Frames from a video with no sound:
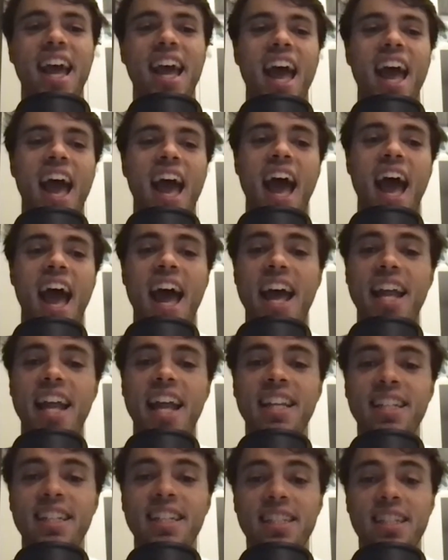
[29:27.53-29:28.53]

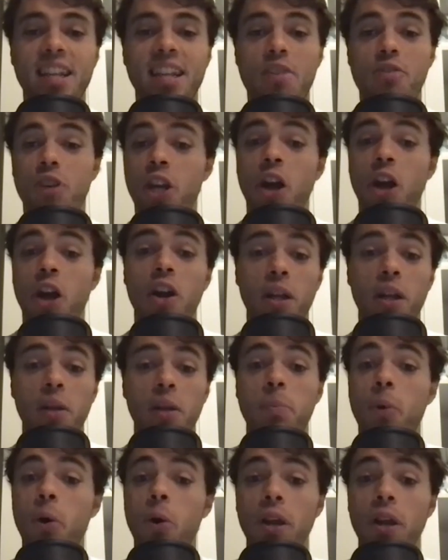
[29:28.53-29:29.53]
And
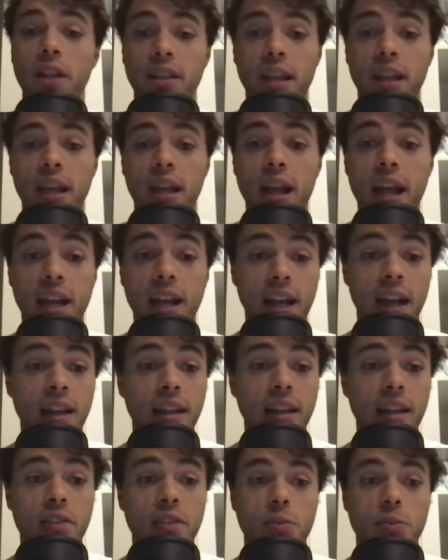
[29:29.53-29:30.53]
regarding Paul
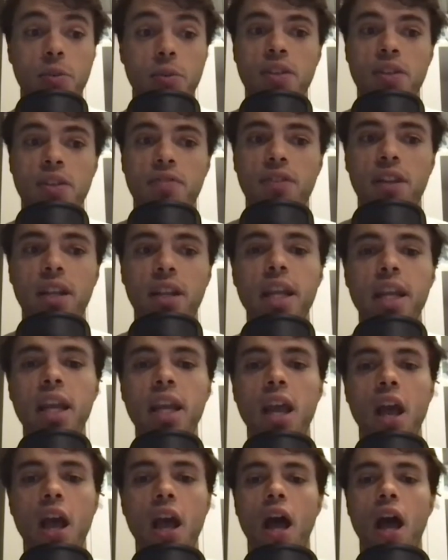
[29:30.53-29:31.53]
Hernandez specifically,
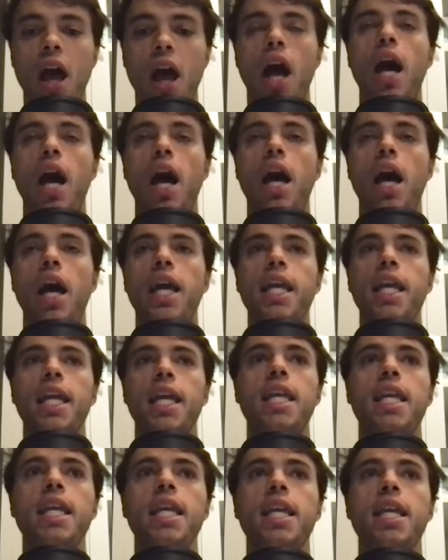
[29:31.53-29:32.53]

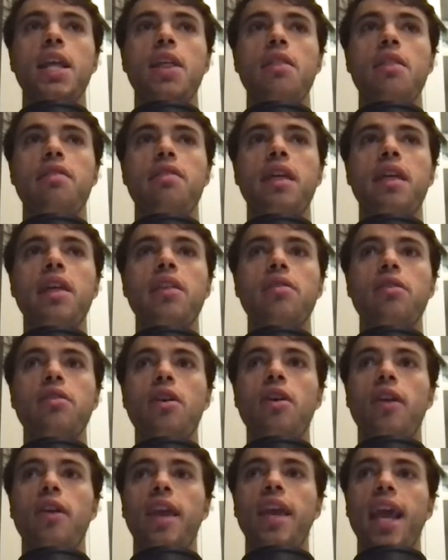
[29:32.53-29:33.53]
I think
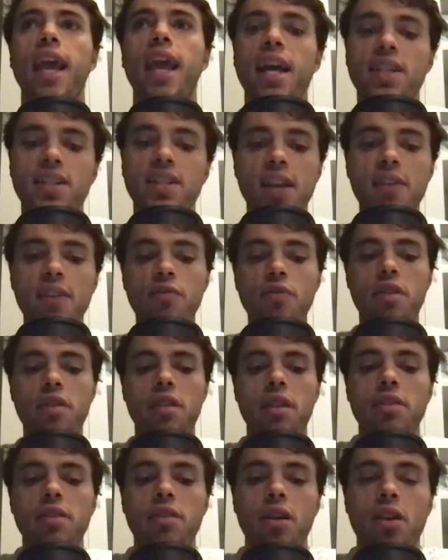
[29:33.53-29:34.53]
that he has
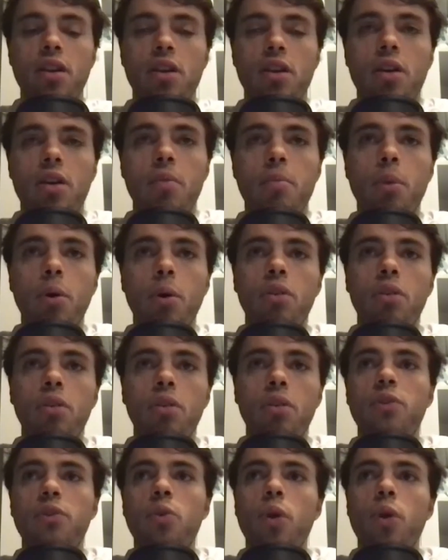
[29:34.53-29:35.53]
everything that a modern
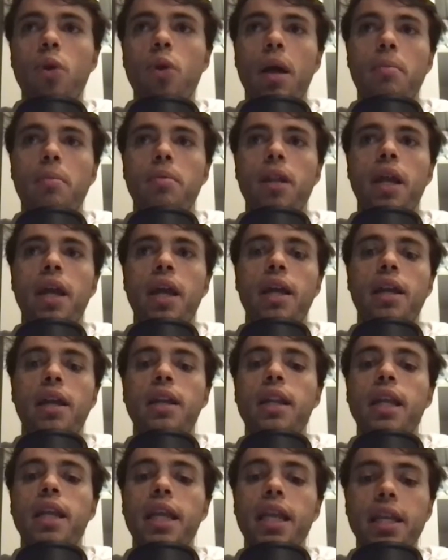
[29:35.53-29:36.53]
forehand player
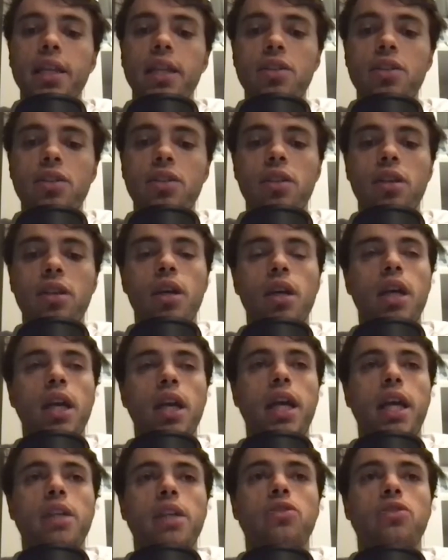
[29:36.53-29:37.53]
needs
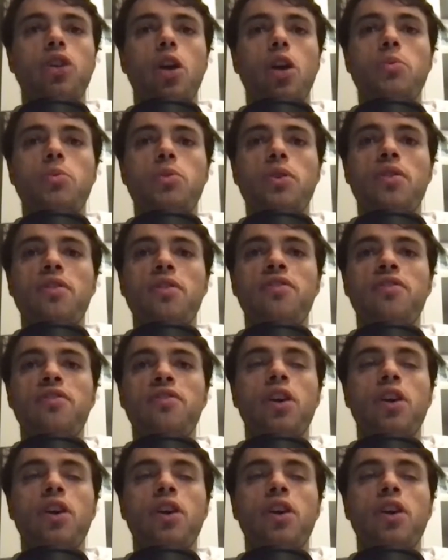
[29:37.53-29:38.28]
in terms of